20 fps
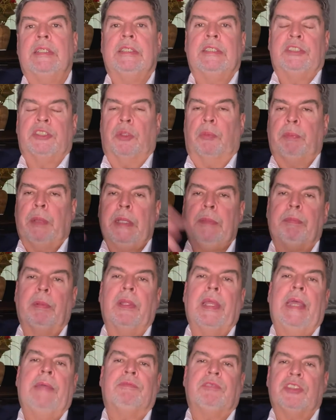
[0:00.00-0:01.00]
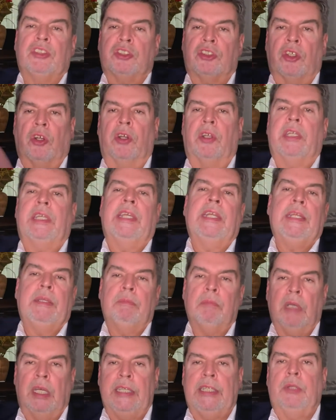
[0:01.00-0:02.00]
so people have to start getting
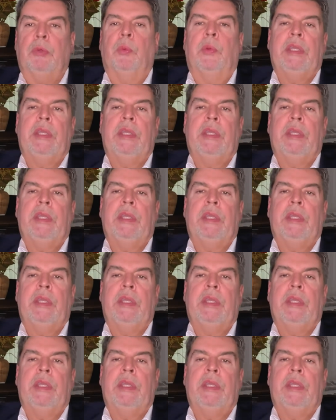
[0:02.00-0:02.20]
money,